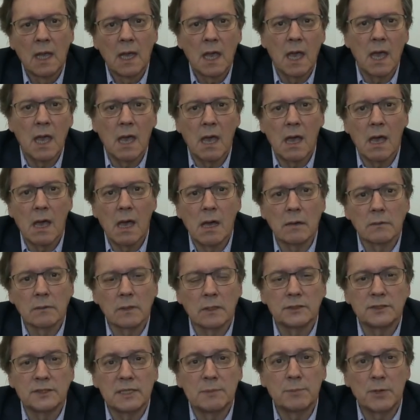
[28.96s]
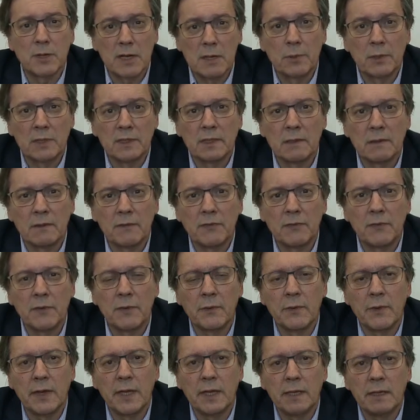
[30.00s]
contemporary political
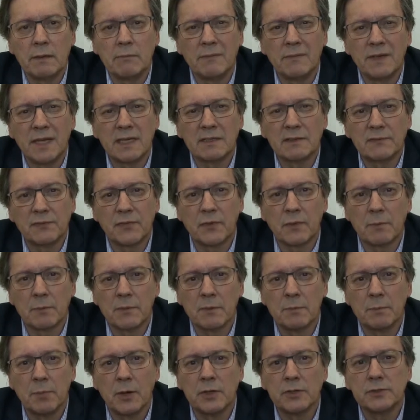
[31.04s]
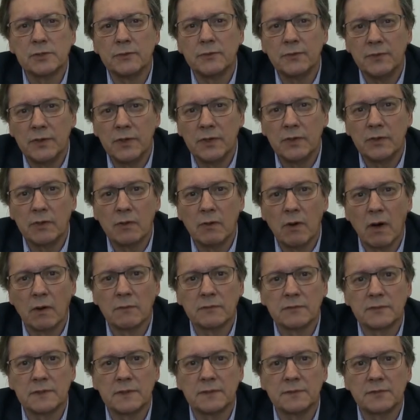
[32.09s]
theory, not from the point of view
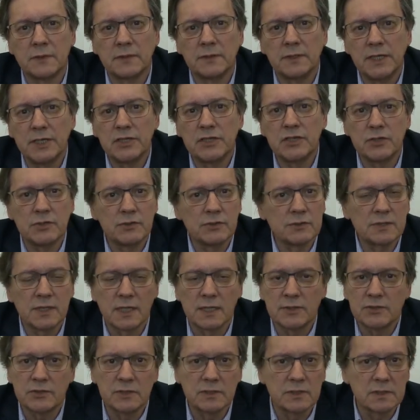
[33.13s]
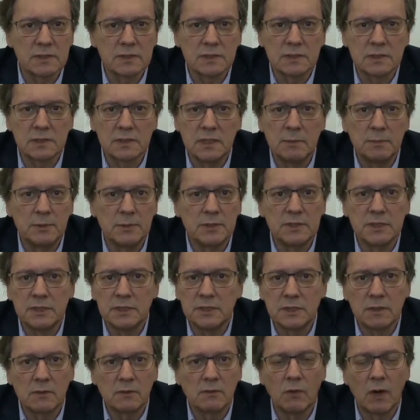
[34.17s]
of different issues such as
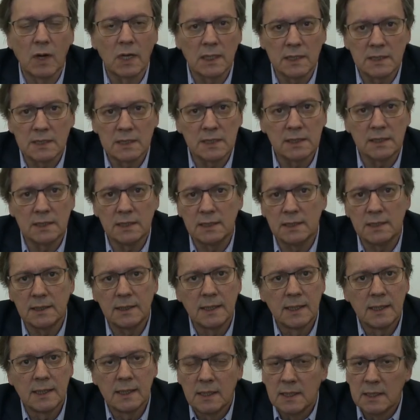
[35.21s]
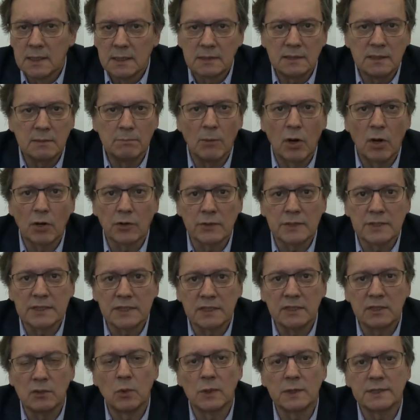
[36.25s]
liberty, equality,
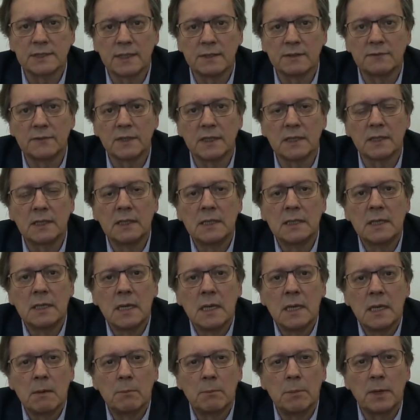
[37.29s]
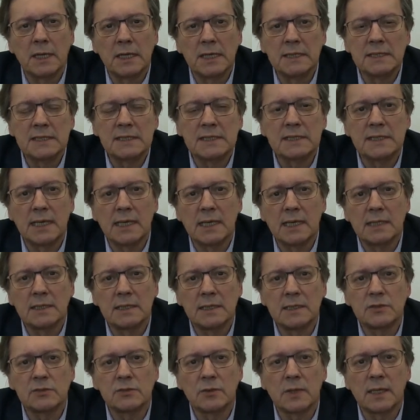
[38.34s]
democracy, or whatever, but instead
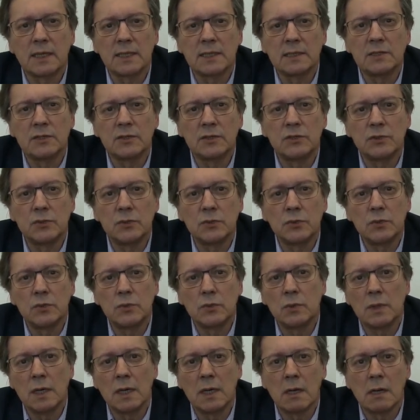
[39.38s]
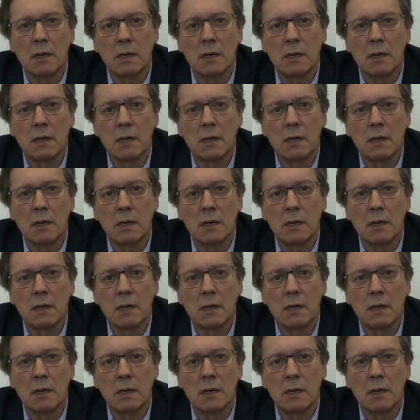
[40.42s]
in trying to